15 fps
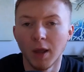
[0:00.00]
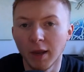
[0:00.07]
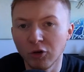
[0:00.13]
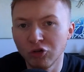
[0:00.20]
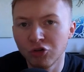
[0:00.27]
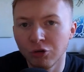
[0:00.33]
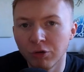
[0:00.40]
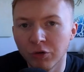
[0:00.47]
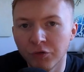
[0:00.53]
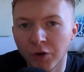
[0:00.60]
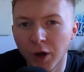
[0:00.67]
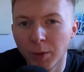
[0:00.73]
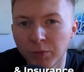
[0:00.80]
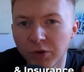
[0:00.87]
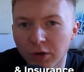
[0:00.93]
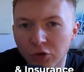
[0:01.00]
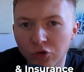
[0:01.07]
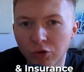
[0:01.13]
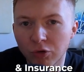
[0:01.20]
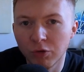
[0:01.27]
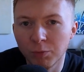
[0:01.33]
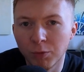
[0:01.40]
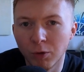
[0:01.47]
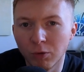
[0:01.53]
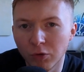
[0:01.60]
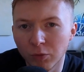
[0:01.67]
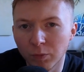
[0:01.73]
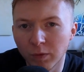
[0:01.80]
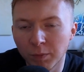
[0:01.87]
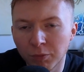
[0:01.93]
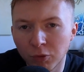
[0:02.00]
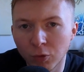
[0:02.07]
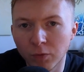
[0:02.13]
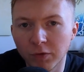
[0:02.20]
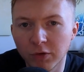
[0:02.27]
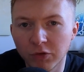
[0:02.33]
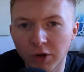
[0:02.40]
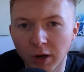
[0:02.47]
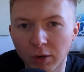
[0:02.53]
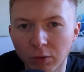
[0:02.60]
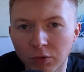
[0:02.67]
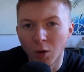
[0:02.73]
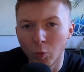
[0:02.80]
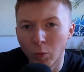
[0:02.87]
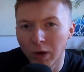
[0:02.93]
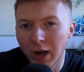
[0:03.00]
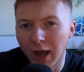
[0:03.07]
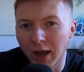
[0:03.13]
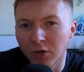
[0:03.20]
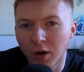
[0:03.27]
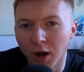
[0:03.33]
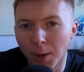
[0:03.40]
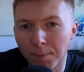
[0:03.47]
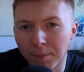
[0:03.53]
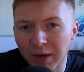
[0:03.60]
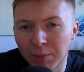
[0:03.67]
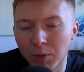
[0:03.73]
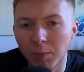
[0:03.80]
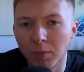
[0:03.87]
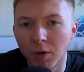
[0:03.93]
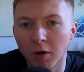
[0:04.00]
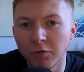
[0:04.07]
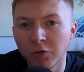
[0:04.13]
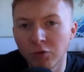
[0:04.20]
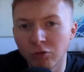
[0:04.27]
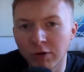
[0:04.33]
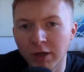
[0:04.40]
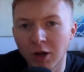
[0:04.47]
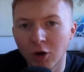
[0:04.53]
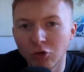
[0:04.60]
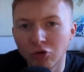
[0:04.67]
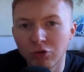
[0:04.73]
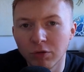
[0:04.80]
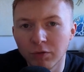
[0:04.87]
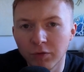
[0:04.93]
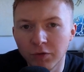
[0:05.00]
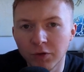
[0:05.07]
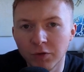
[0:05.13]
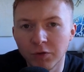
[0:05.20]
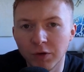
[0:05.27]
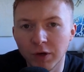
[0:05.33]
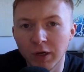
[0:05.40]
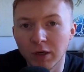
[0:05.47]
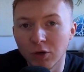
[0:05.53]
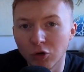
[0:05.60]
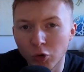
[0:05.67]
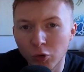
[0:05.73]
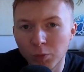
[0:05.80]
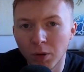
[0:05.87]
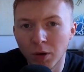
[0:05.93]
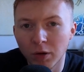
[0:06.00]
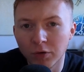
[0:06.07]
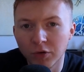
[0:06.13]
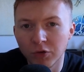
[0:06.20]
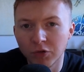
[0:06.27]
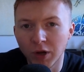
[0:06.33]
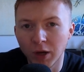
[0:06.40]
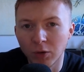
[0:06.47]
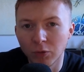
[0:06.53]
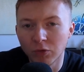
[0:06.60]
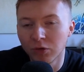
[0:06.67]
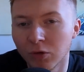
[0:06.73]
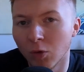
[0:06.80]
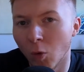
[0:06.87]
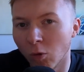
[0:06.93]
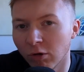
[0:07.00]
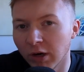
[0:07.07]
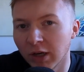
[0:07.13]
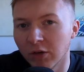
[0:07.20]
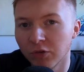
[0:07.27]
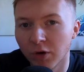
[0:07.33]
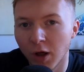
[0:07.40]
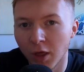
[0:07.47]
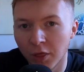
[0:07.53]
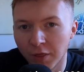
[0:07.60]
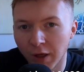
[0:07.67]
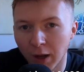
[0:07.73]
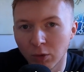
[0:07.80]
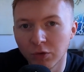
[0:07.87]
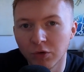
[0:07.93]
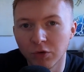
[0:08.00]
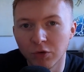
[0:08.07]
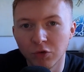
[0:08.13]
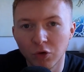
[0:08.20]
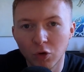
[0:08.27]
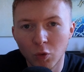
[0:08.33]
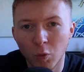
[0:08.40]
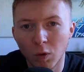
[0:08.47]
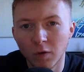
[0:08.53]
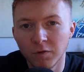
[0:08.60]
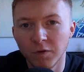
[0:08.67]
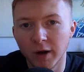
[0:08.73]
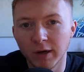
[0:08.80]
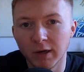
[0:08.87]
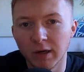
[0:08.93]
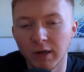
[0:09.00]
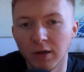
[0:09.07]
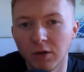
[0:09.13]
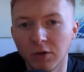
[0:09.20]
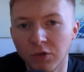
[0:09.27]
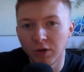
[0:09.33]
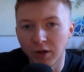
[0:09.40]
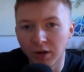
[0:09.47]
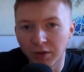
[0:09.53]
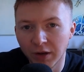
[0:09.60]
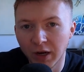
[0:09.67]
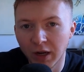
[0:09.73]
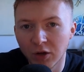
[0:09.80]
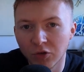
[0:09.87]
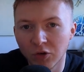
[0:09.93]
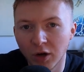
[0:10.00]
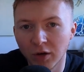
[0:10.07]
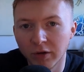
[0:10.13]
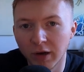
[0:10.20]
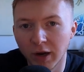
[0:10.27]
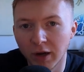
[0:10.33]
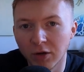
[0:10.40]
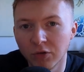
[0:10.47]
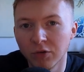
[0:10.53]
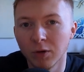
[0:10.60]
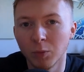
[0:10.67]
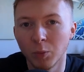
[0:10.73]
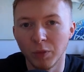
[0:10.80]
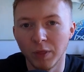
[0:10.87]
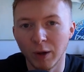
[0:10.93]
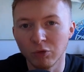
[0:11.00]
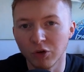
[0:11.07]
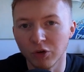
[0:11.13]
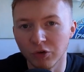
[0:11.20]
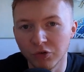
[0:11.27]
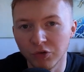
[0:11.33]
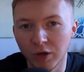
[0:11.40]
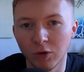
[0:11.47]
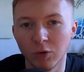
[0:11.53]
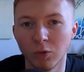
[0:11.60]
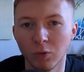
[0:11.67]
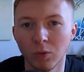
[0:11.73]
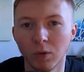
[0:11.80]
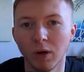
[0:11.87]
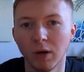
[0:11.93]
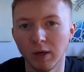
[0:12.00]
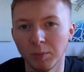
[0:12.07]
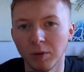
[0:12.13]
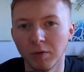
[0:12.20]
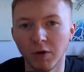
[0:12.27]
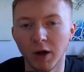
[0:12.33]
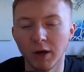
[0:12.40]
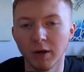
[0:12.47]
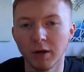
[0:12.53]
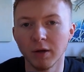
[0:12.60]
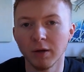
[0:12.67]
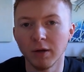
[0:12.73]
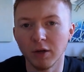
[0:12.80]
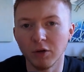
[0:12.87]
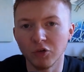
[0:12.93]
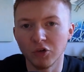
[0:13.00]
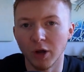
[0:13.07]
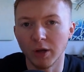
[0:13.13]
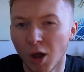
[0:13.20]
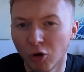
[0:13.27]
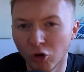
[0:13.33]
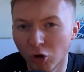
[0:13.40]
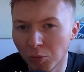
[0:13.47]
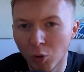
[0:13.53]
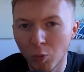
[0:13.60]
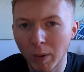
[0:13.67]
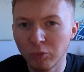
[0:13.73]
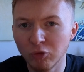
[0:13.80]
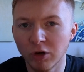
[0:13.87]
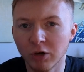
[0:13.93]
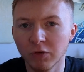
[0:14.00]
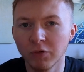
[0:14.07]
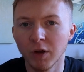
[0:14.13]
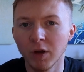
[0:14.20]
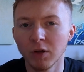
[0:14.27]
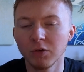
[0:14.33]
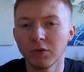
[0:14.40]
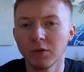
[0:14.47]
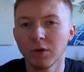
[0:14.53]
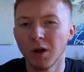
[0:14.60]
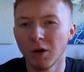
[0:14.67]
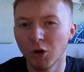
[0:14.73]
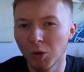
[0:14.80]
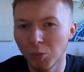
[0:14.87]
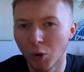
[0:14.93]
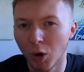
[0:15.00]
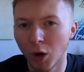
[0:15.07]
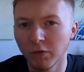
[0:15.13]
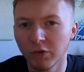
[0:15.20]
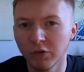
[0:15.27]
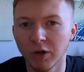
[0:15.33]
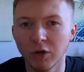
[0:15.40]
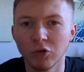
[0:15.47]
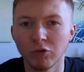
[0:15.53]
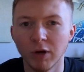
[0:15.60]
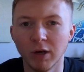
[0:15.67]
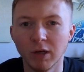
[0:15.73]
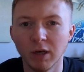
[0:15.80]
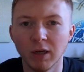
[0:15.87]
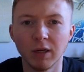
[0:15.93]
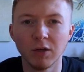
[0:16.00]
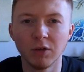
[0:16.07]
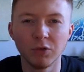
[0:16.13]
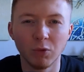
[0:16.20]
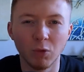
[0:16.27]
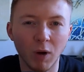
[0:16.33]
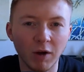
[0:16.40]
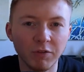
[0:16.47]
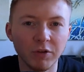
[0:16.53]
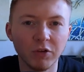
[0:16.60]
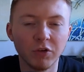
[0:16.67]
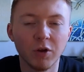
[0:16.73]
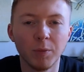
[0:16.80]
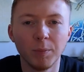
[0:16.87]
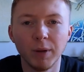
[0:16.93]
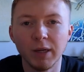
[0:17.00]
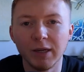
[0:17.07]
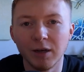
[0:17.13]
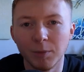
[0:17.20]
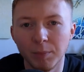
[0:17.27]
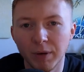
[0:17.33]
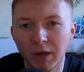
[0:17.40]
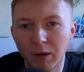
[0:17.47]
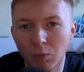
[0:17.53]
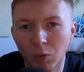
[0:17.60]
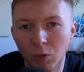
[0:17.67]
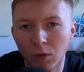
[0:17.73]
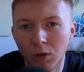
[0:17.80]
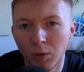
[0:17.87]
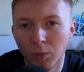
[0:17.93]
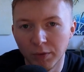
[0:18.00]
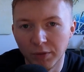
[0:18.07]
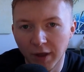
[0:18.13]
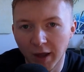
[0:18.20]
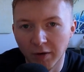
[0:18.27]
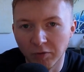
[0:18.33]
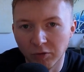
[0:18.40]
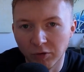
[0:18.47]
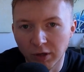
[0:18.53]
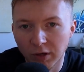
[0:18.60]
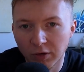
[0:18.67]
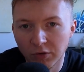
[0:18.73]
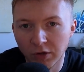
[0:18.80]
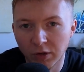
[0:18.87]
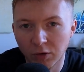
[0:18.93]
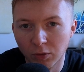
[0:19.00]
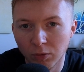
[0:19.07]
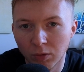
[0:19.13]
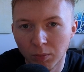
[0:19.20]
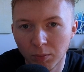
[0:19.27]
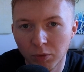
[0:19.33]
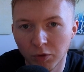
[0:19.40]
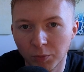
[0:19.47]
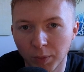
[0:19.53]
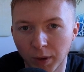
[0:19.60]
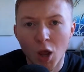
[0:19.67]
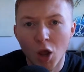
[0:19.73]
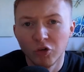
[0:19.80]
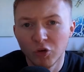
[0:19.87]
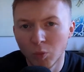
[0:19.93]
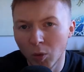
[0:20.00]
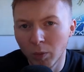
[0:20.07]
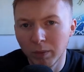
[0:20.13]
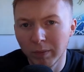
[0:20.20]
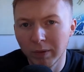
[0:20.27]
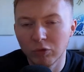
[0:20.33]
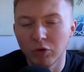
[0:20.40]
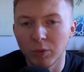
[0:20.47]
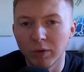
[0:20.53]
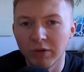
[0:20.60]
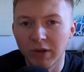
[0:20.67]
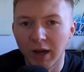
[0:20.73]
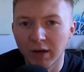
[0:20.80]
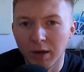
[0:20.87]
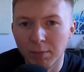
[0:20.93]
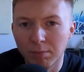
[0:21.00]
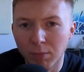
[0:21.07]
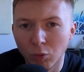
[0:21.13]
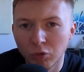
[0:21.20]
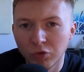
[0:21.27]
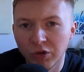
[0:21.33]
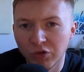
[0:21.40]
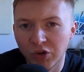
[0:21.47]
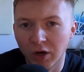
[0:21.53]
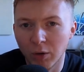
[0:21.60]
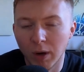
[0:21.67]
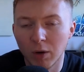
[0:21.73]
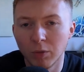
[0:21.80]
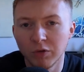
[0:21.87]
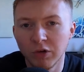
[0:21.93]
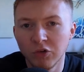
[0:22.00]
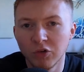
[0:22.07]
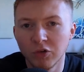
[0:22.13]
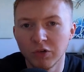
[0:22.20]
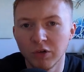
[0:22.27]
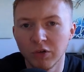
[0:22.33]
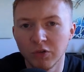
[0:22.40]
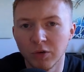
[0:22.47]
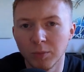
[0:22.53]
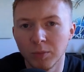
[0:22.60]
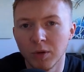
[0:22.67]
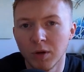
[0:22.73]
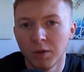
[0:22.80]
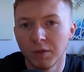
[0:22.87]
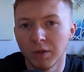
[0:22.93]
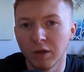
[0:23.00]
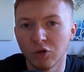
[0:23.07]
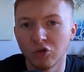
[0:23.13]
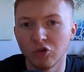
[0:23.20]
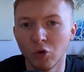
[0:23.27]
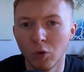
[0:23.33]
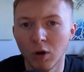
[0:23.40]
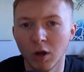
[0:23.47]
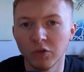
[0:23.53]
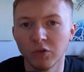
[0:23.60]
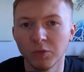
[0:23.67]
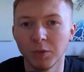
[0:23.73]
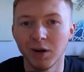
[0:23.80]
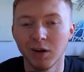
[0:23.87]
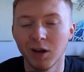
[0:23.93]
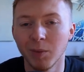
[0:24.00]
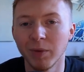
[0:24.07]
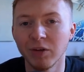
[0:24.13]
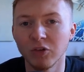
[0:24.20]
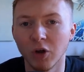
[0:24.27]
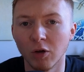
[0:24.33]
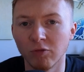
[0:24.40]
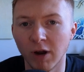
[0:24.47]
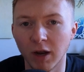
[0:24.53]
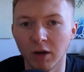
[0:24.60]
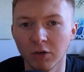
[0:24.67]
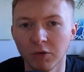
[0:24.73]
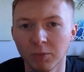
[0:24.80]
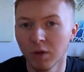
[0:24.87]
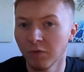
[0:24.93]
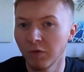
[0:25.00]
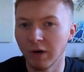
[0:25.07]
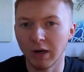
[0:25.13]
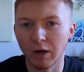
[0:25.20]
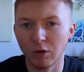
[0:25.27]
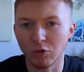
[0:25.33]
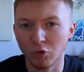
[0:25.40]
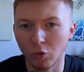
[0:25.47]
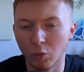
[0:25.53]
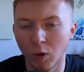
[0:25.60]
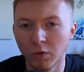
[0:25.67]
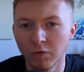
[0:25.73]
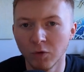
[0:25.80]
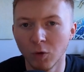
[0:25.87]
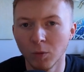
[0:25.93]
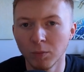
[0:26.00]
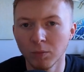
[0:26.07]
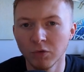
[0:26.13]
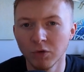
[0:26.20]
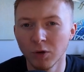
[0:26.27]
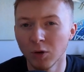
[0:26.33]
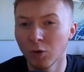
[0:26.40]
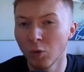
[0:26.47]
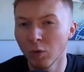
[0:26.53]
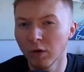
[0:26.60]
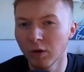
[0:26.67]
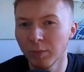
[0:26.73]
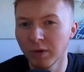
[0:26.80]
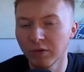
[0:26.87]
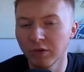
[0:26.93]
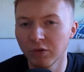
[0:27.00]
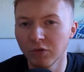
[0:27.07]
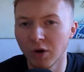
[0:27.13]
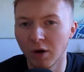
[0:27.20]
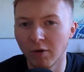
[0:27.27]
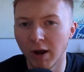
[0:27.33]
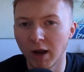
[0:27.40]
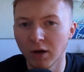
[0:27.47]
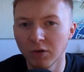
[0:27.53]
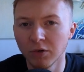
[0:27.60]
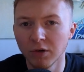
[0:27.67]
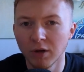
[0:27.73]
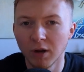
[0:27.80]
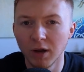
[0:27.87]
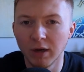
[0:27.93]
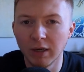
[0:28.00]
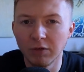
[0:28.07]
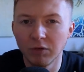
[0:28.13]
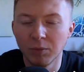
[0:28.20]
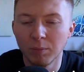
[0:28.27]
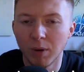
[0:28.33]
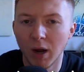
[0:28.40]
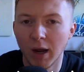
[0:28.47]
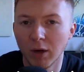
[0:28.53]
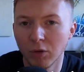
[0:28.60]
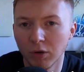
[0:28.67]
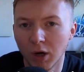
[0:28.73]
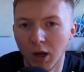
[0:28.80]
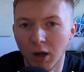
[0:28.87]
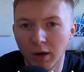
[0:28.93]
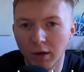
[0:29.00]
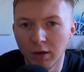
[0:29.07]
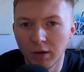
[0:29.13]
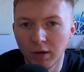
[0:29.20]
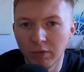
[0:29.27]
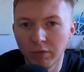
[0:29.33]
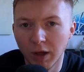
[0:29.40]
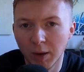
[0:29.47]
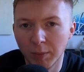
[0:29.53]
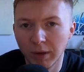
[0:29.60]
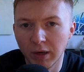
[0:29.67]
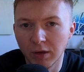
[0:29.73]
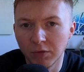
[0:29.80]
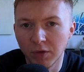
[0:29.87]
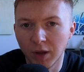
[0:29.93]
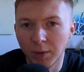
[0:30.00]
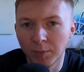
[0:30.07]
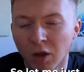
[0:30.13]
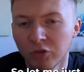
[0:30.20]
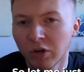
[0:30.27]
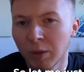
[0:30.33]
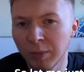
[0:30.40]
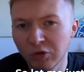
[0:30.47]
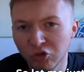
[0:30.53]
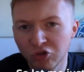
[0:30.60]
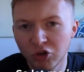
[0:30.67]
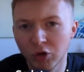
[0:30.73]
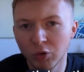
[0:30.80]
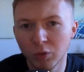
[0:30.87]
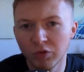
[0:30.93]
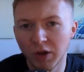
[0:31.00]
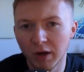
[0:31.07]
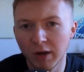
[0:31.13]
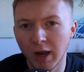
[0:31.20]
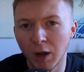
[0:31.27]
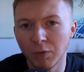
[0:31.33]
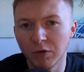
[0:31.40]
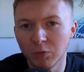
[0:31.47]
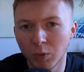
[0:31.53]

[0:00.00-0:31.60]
Insurance firms and insurance brokers with proven sales will add a minimum of 315 new policy sales or at least 1,000 qualified leads in the next 90 days without a single lead provider in sight. No more web transfers, no more oversaturated leads or having to compete in a bidding war with every single prospect. So what we will do is add a multi-channel acquisition system that gets your customer coming direct, filling out your quote forms, calling a business direct, and even buying online if that ability is there. So let me just show you exactly how this